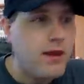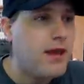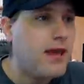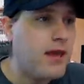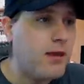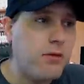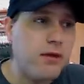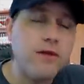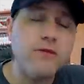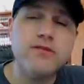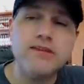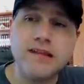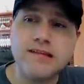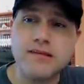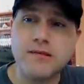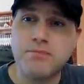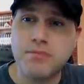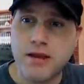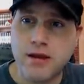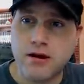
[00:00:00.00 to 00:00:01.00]
He would have
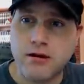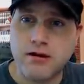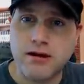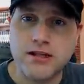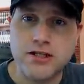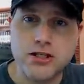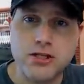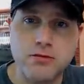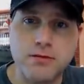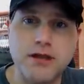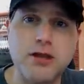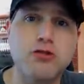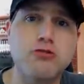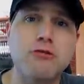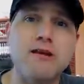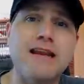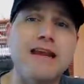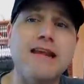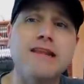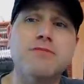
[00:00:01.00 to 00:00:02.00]
disappeared into
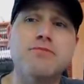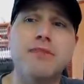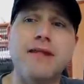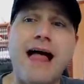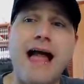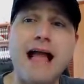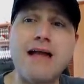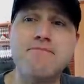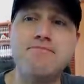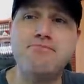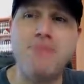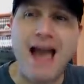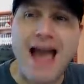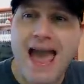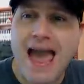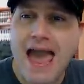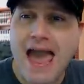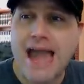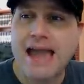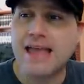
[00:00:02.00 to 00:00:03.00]
McGreedy's black
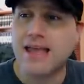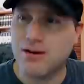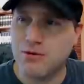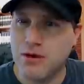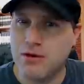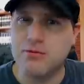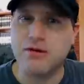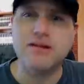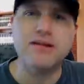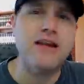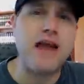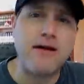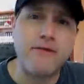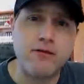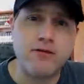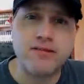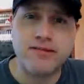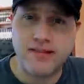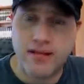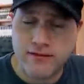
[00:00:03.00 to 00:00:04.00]
bag and we would
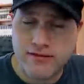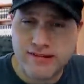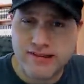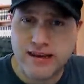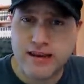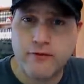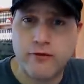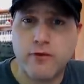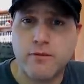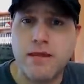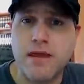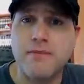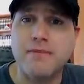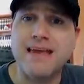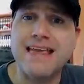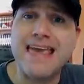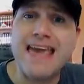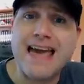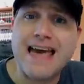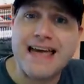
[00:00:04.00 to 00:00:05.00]
never have seen from him
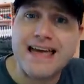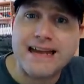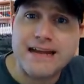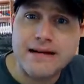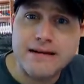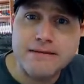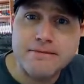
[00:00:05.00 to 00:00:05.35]
again.